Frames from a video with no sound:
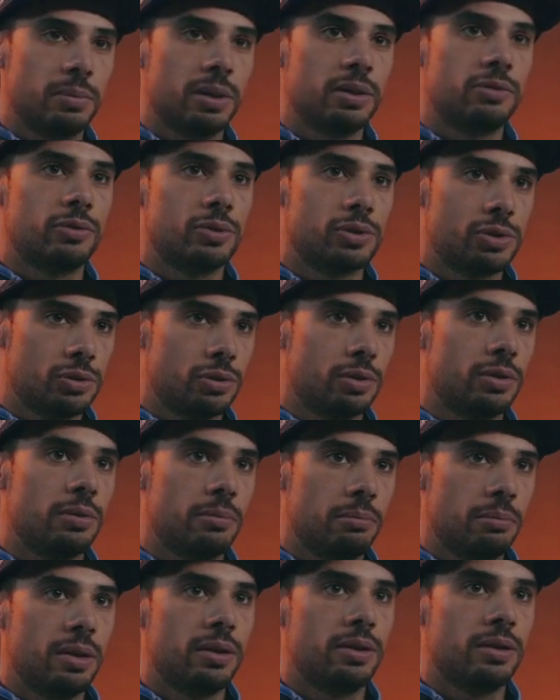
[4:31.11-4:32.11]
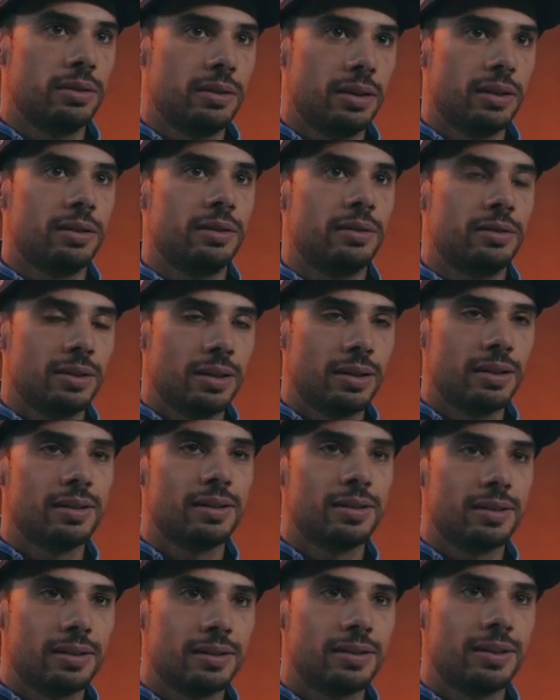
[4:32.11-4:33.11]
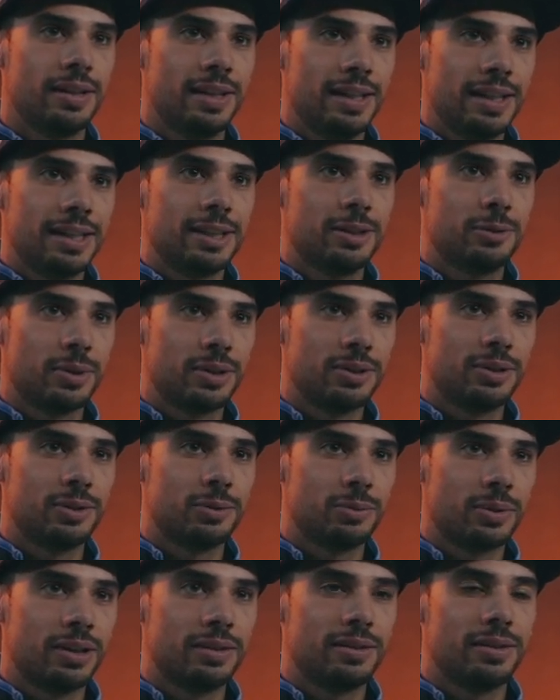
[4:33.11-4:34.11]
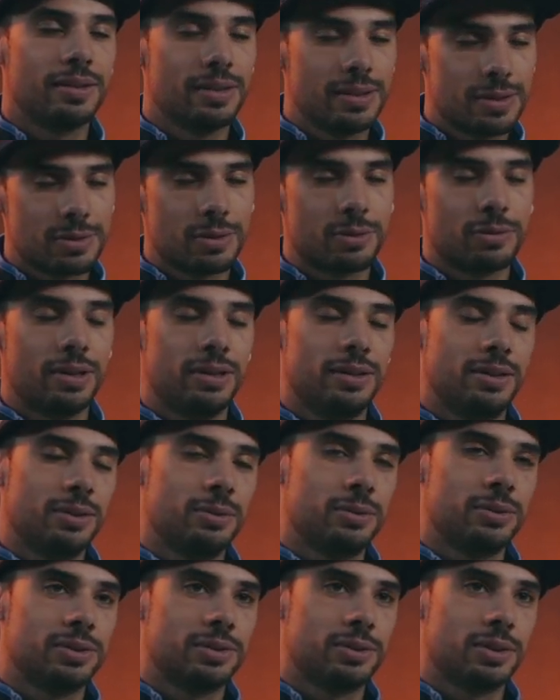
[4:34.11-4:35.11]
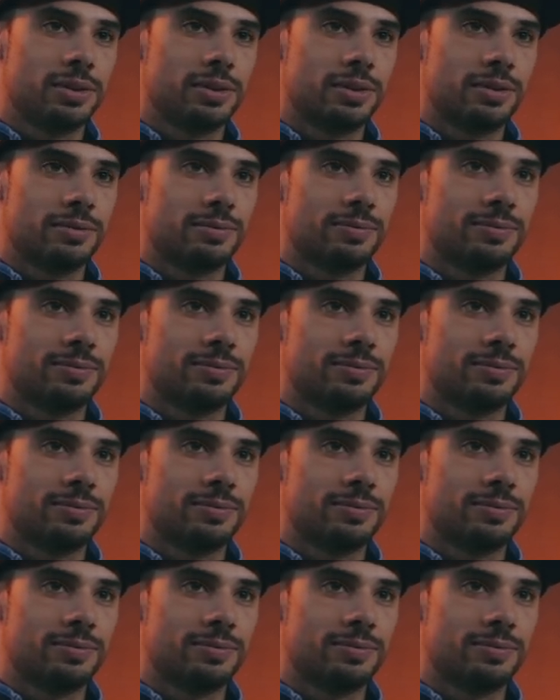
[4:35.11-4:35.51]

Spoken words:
But for sure, better than 2020 is already a good start.